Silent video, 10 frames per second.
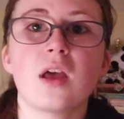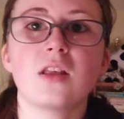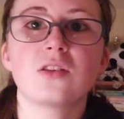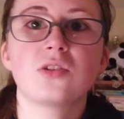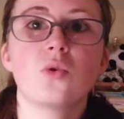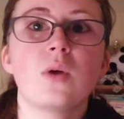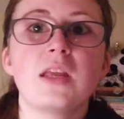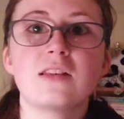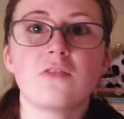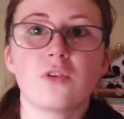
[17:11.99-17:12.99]
and it's so
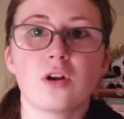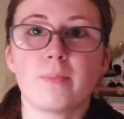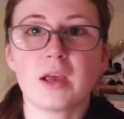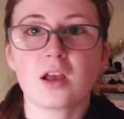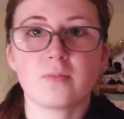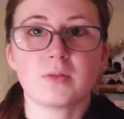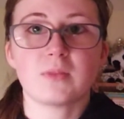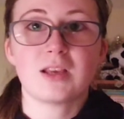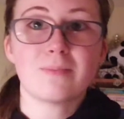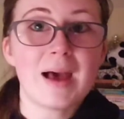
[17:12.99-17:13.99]
easy for her to pick up
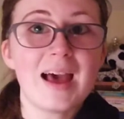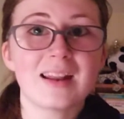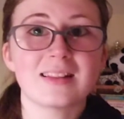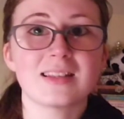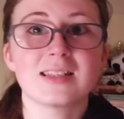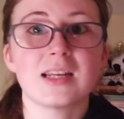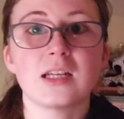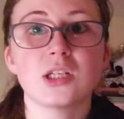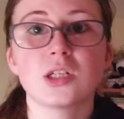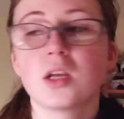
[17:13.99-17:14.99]
something bad at this
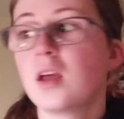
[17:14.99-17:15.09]
stage.